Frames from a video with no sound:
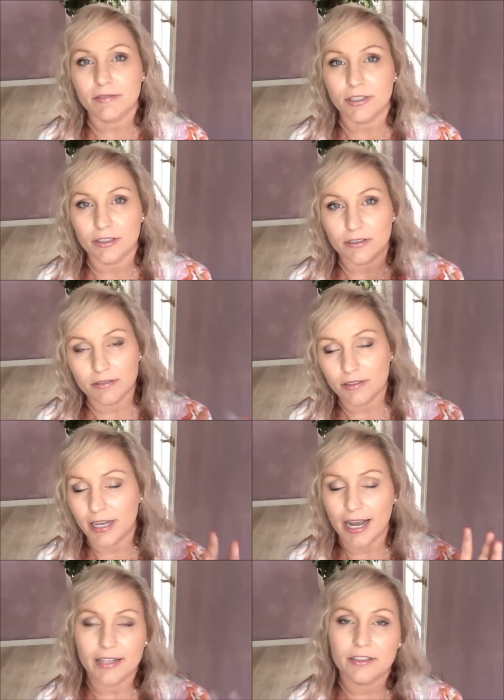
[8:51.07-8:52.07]
you know,
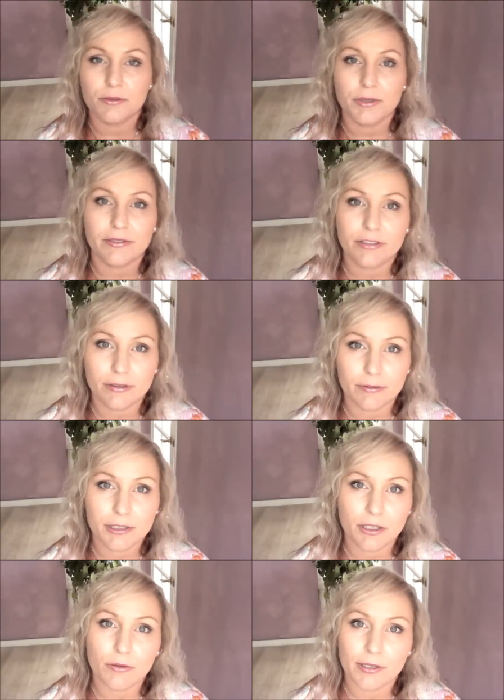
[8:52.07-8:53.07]
the ads or whatever that
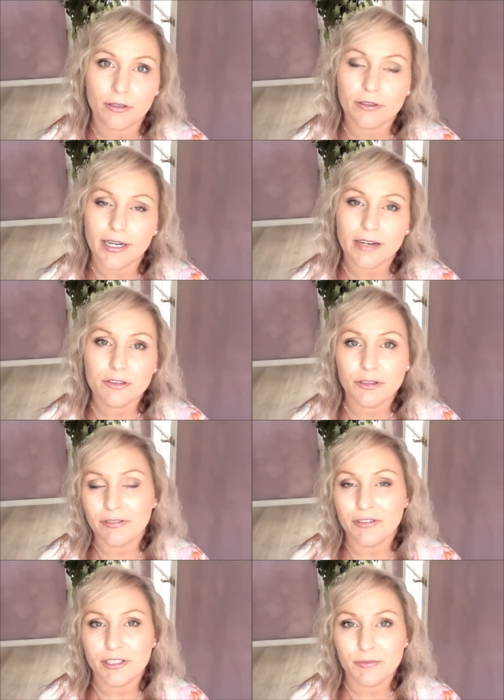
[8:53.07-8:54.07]
was going on after
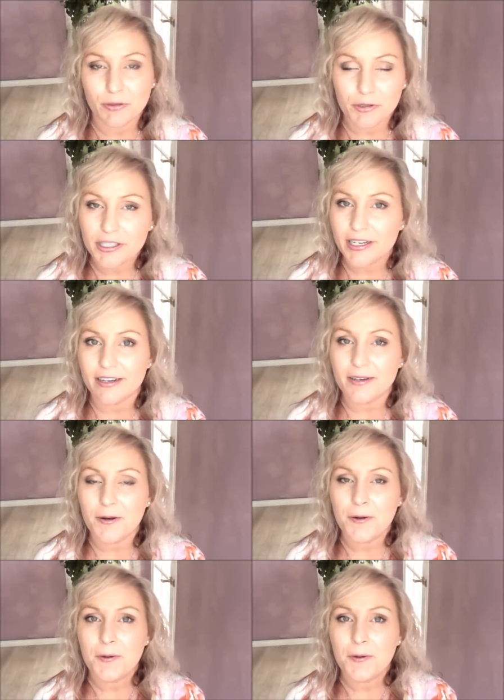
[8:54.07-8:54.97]
I'd finished my workout.